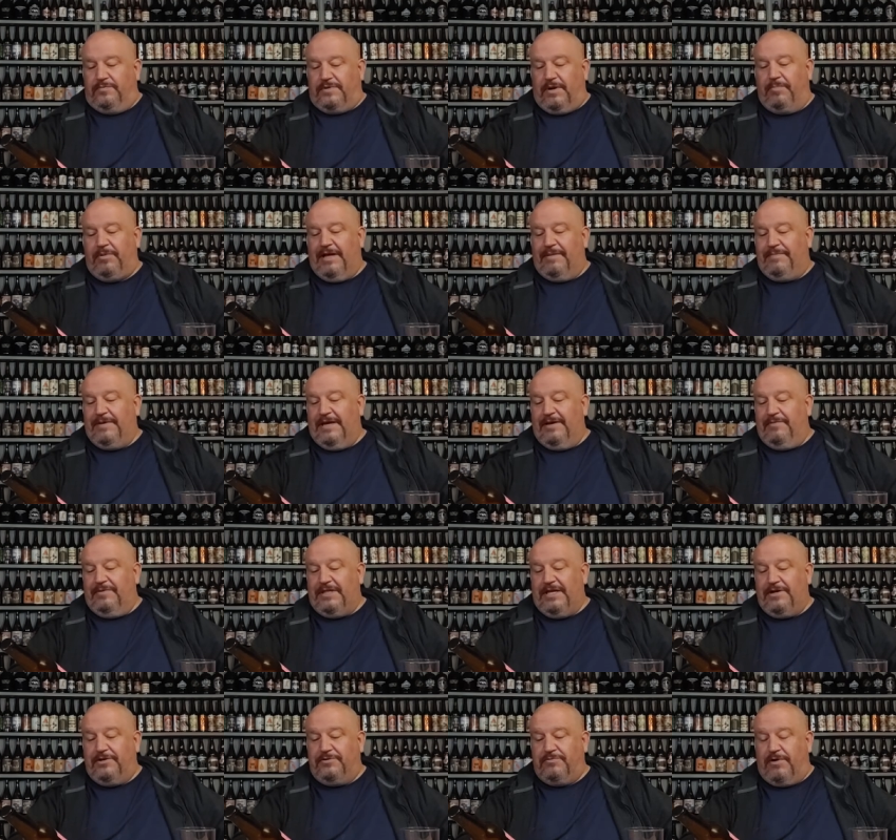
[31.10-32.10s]
Double IP
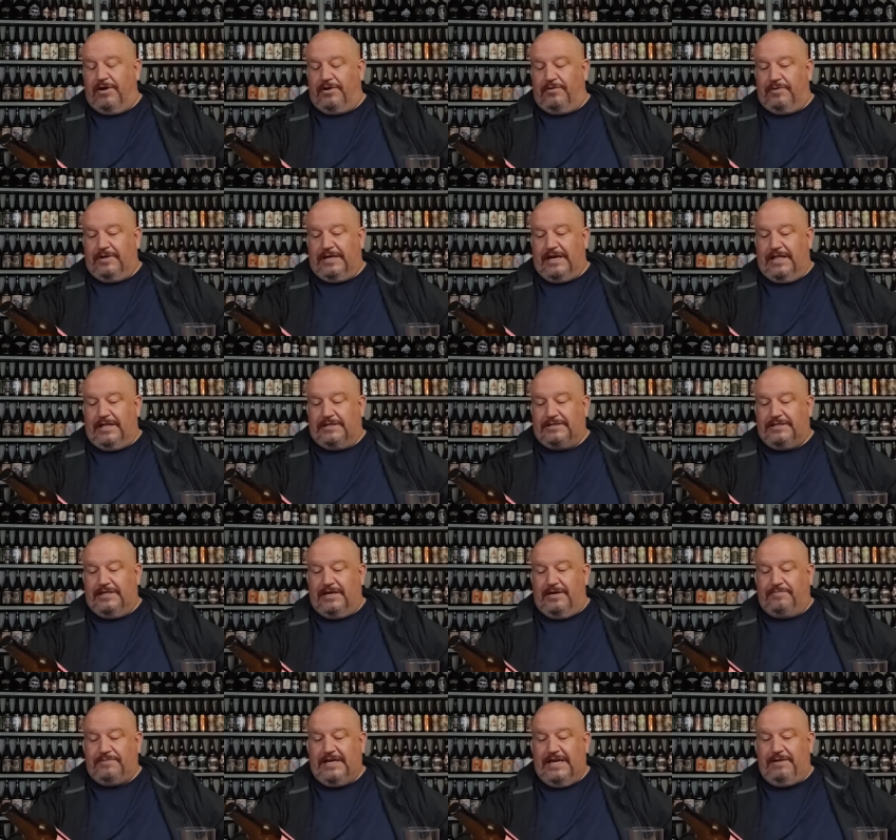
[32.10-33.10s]
with El Dorado and Galaxy
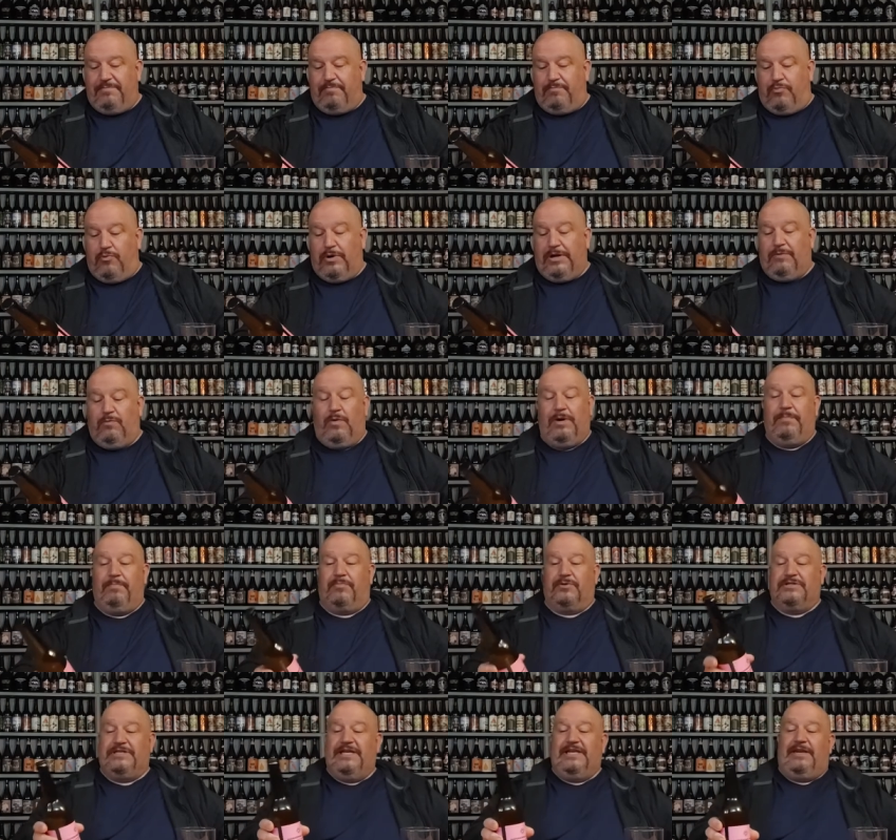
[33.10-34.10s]
hops,
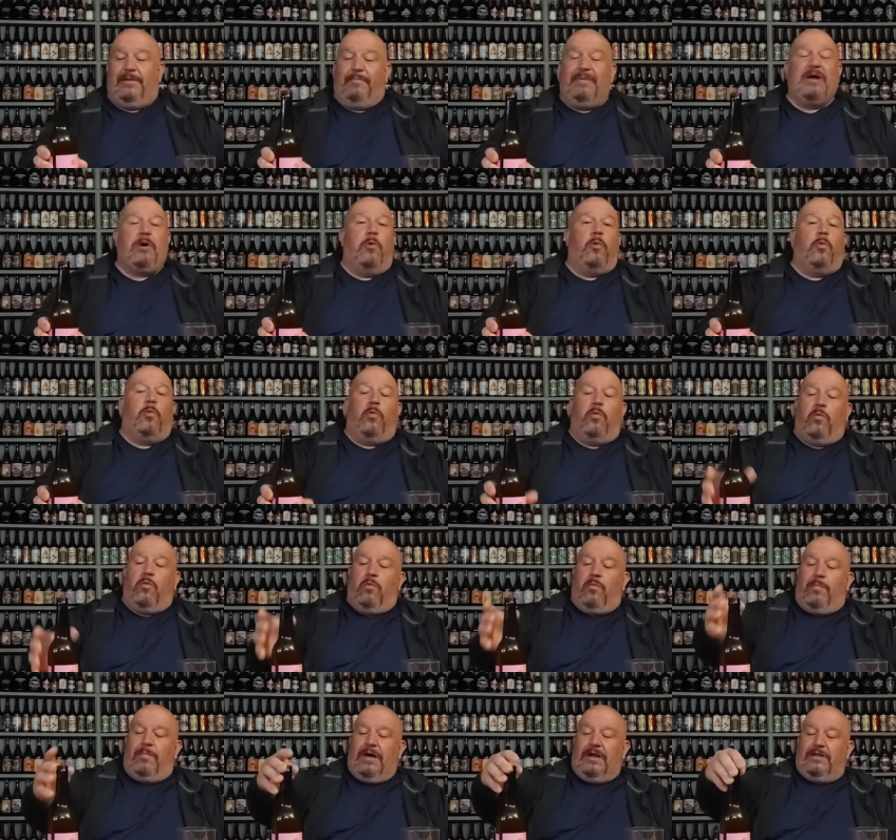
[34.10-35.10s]
8.1% in a big old
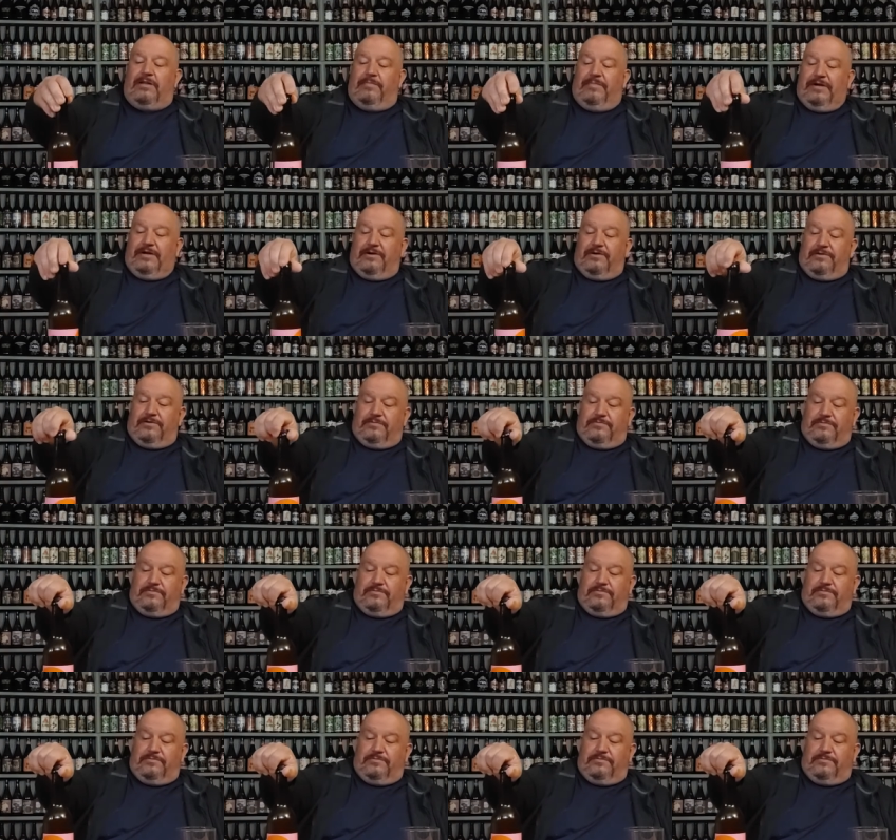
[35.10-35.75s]
bottle of beer.